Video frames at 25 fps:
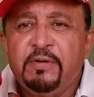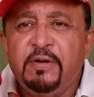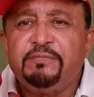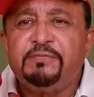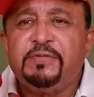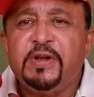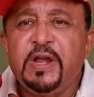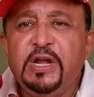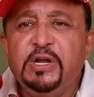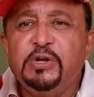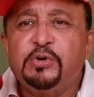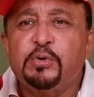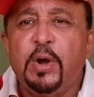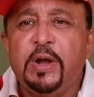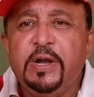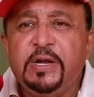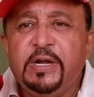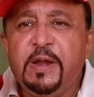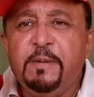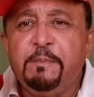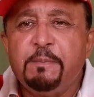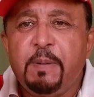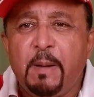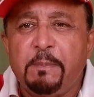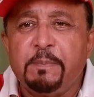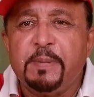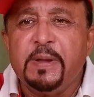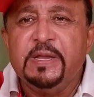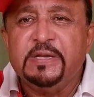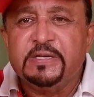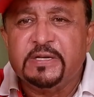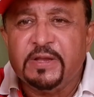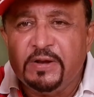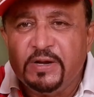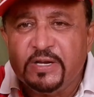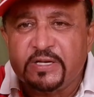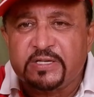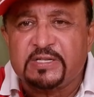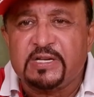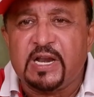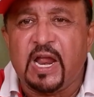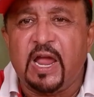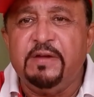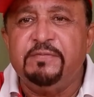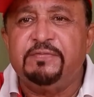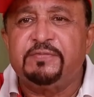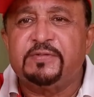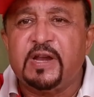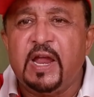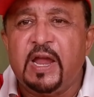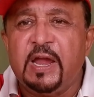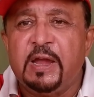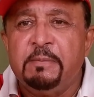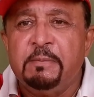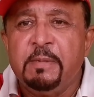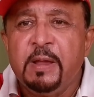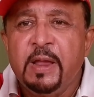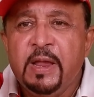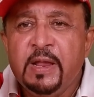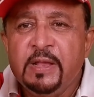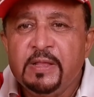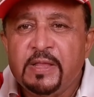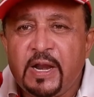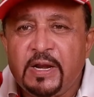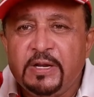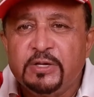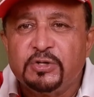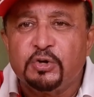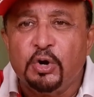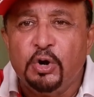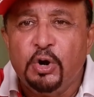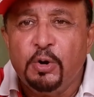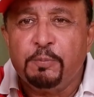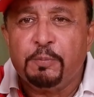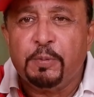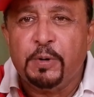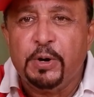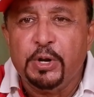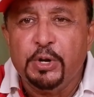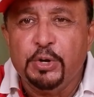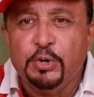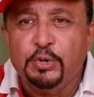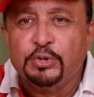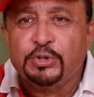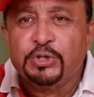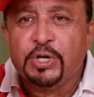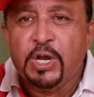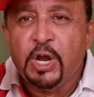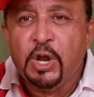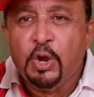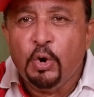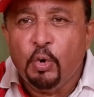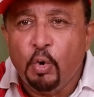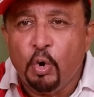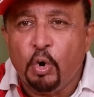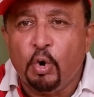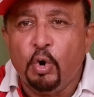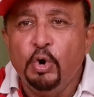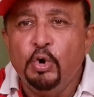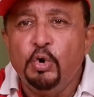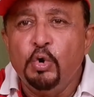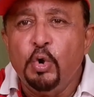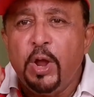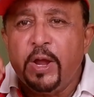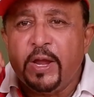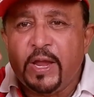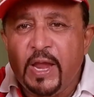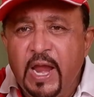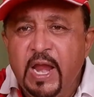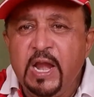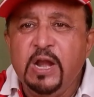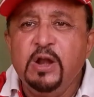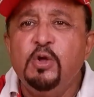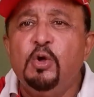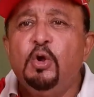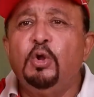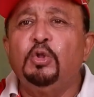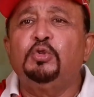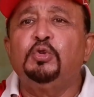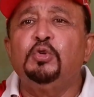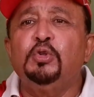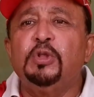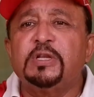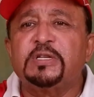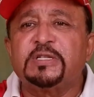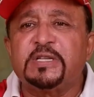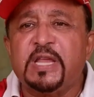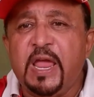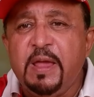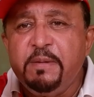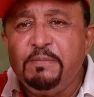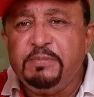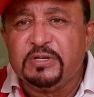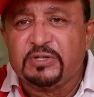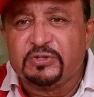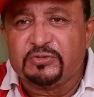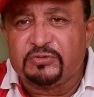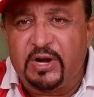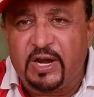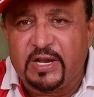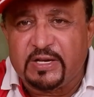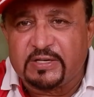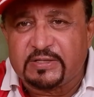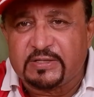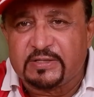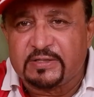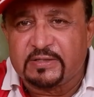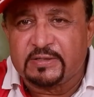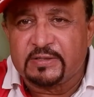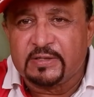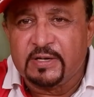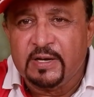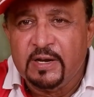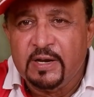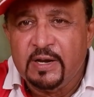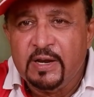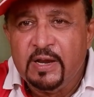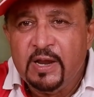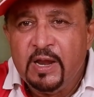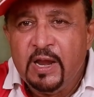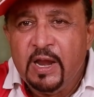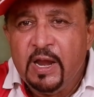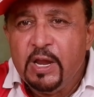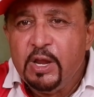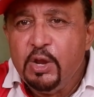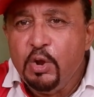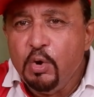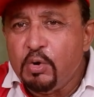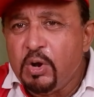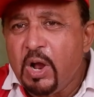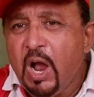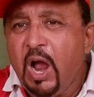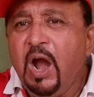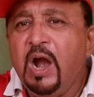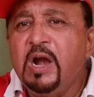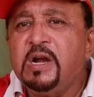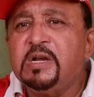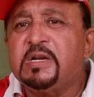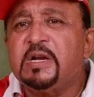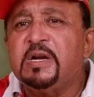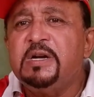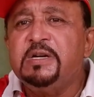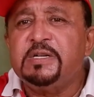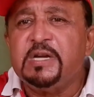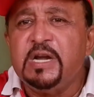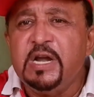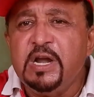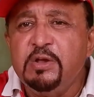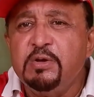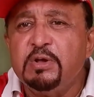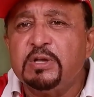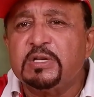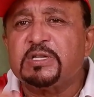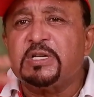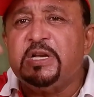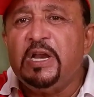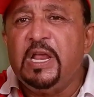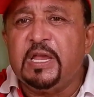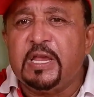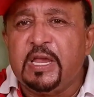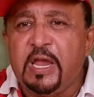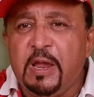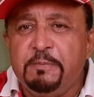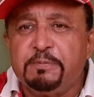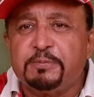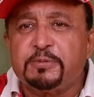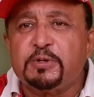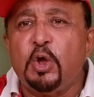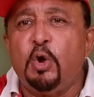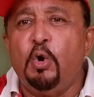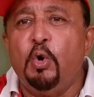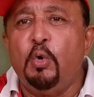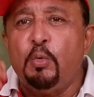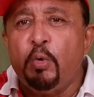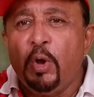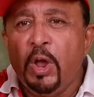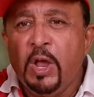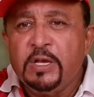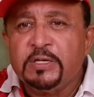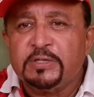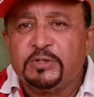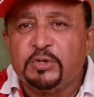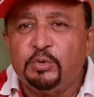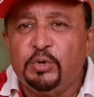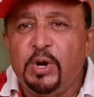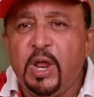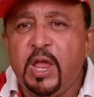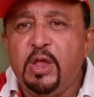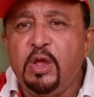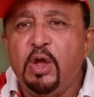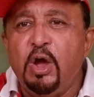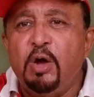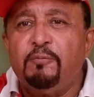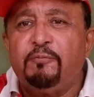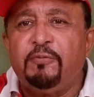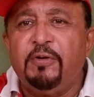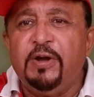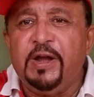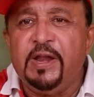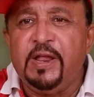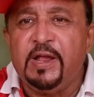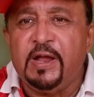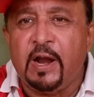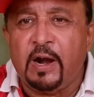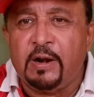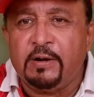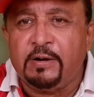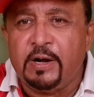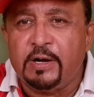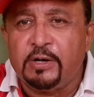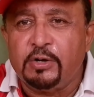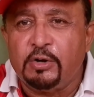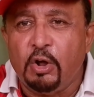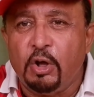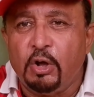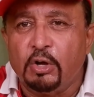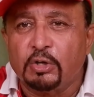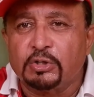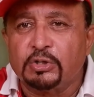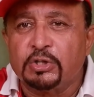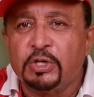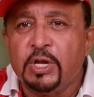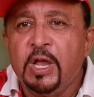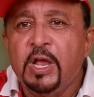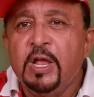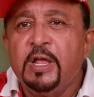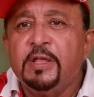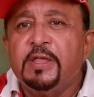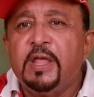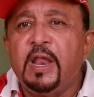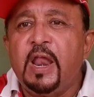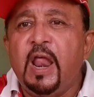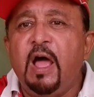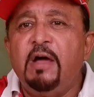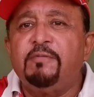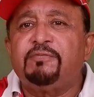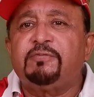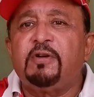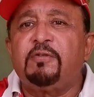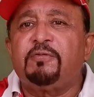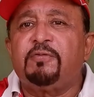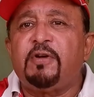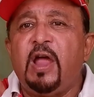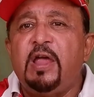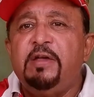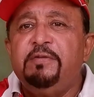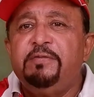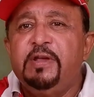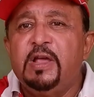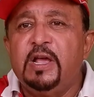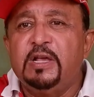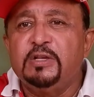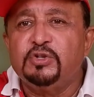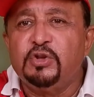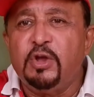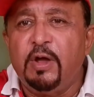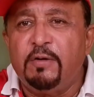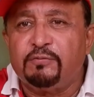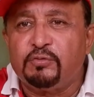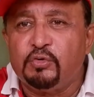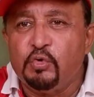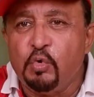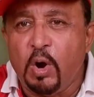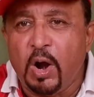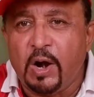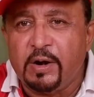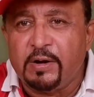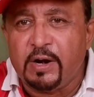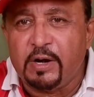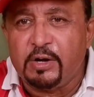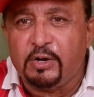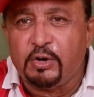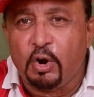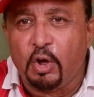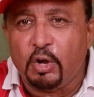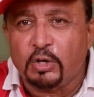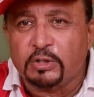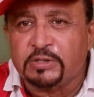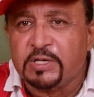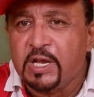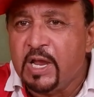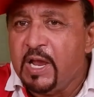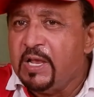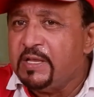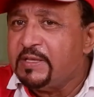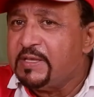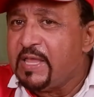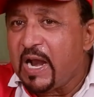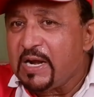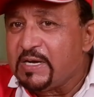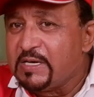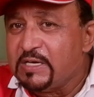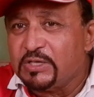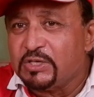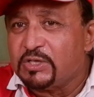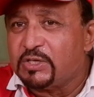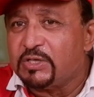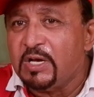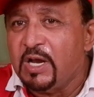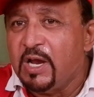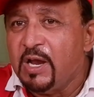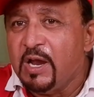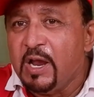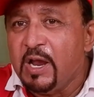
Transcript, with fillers: 15, 20 puppies in his lifetime that is going to produce, who are going to again go through the same stress. You can't continuously keep so, so today you're feeding 100 dogs, then after 5 years you have 200 dogs. That is